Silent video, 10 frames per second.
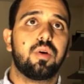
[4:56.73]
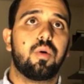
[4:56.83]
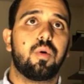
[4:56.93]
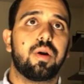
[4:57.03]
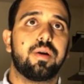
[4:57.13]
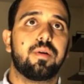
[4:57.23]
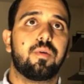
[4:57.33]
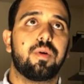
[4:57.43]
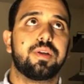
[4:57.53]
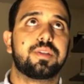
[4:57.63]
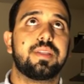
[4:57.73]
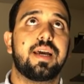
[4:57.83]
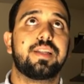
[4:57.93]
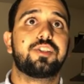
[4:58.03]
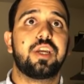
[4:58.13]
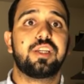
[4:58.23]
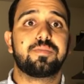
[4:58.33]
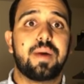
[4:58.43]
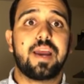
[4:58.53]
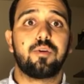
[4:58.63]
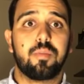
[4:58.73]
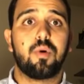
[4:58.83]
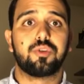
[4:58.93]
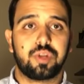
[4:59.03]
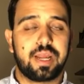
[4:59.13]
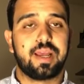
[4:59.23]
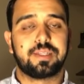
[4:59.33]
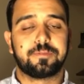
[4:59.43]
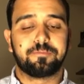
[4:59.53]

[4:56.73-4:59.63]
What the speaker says: or is not changed by your emotion, I guess.